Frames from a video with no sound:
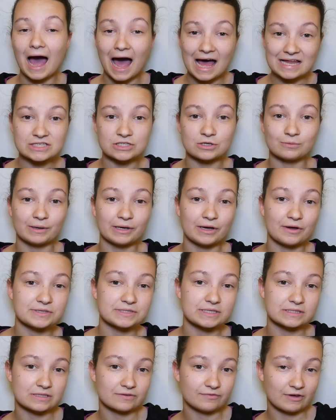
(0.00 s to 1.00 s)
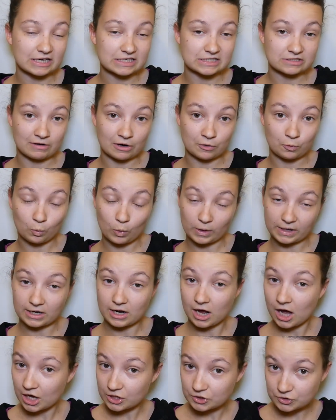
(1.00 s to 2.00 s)
Adenomyosis affects around 1 in
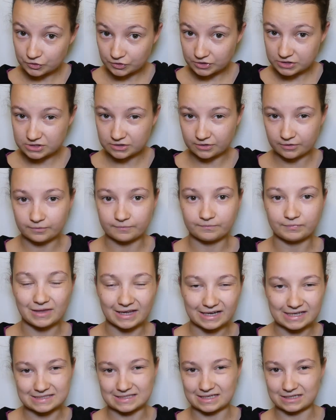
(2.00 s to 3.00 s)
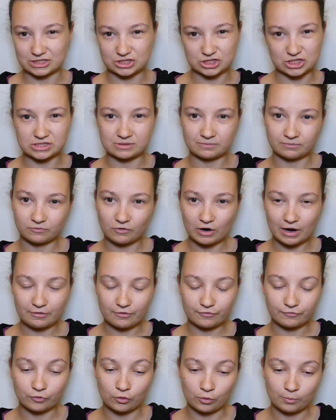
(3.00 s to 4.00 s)
100. So like I said, it's just a
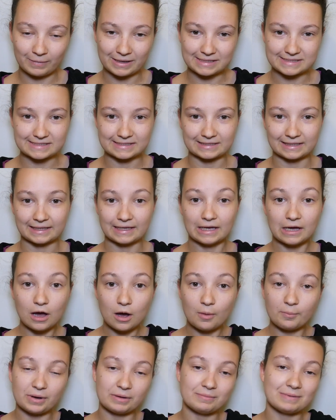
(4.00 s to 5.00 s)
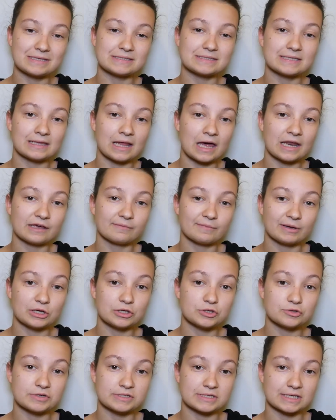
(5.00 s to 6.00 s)
rarer form basically, but it means the lining of my
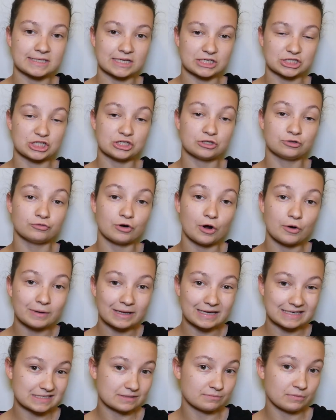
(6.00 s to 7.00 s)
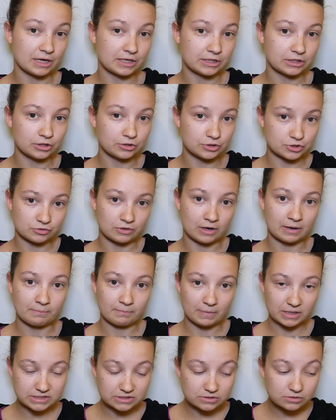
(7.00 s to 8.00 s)
uterus has actually grown into my
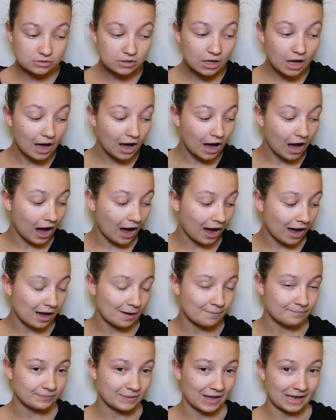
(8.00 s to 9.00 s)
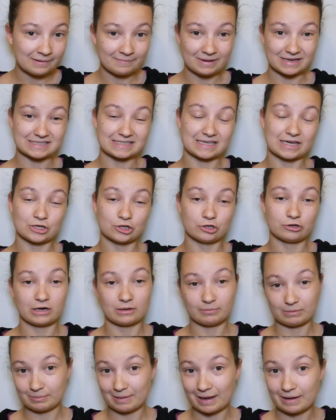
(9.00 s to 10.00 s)
uterine muscle, and it makes it
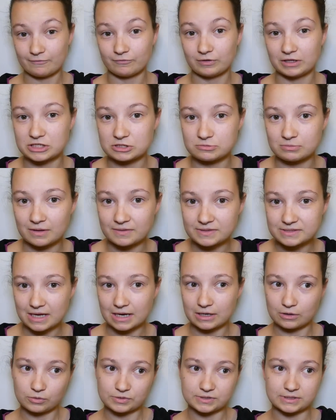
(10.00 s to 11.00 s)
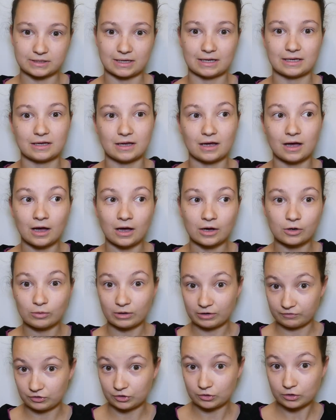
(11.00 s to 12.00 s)
incredibly painful each month. And I also get
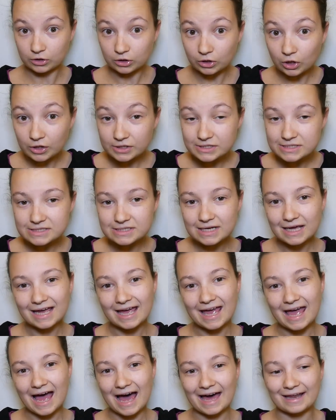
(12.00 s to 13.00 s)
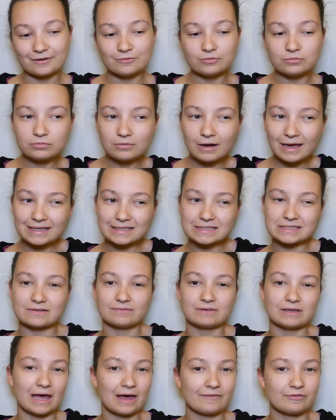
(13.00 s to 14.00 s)
quite a few clots and a
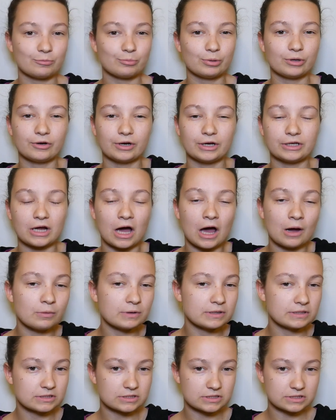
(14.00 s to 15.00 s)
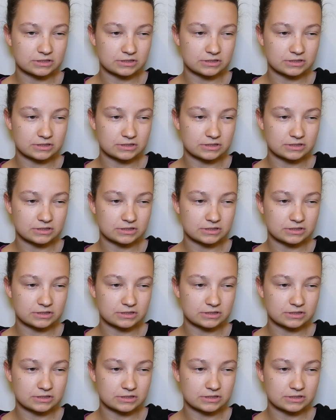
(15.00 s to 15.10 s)
relatively heavy period. I wouldn't